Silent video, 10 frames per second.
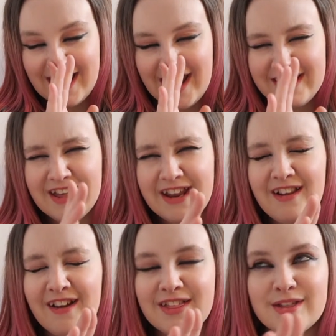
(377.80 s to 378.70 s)
and then
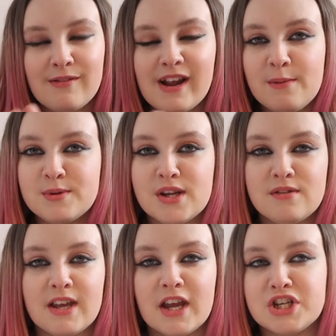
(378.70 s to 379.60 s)
like 3
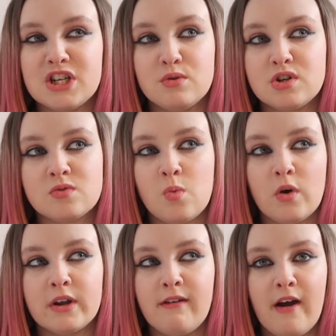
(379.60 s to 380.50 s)
episodes later she was just
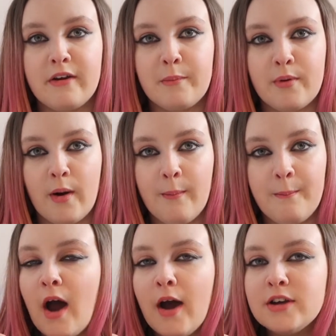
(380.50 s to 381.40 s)
walking around at prom.
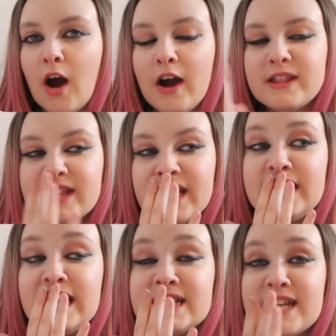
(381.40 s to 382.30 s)
I
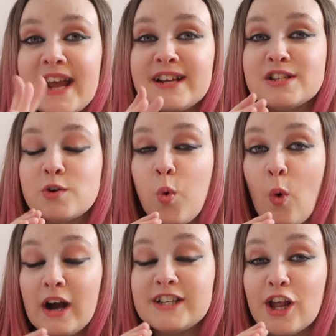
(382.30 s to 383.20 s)
think it takes
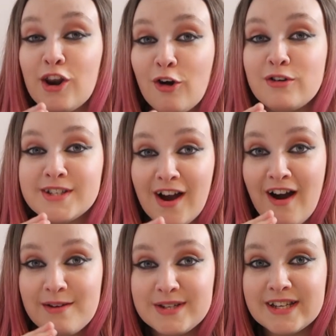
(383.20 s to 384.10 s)
quite a long
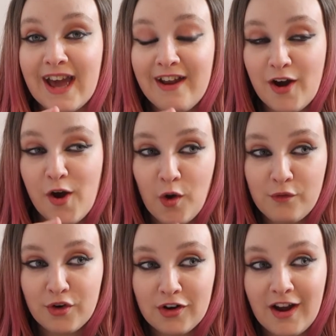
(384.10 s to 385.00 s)
time to get
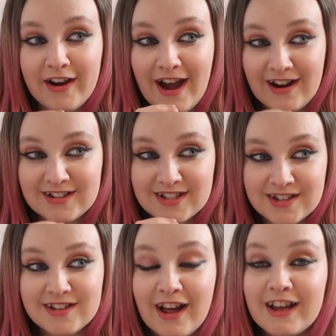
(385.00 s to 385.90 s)
over an
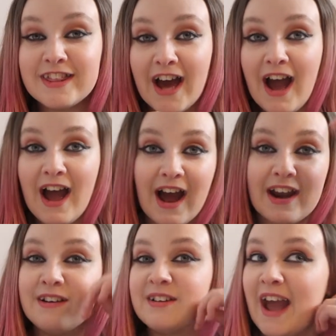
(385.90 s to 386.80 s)
accident like that
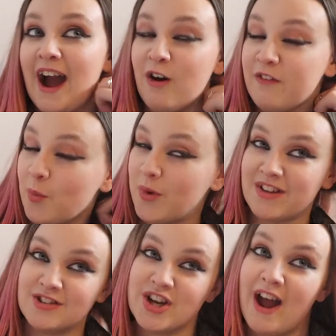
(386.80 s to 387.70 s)
and get out of a
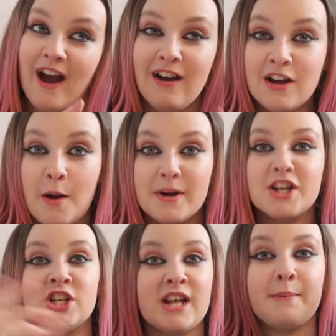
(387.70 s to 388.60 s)
wheelchair, but it
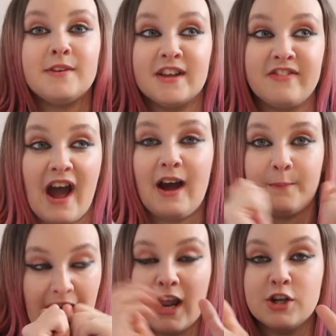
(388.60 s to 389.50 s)
just happened like that,
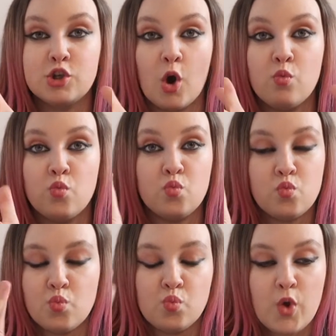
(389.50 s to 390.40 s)
and I don't
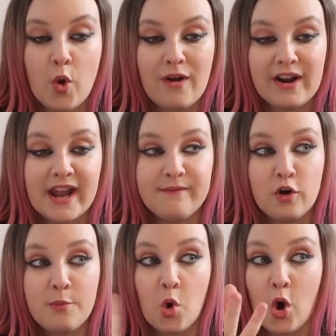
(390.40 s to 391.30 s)
know where it came
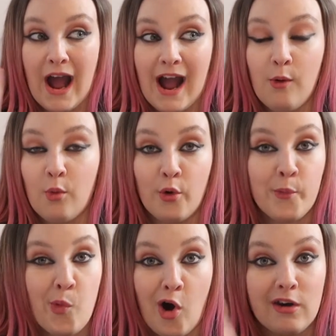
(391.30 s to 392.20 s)
from or how or
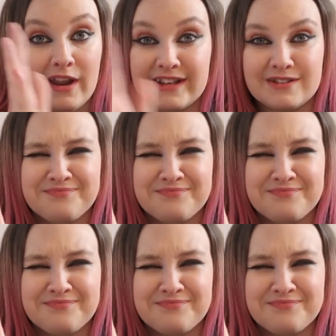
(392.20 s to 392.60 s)
what. Like,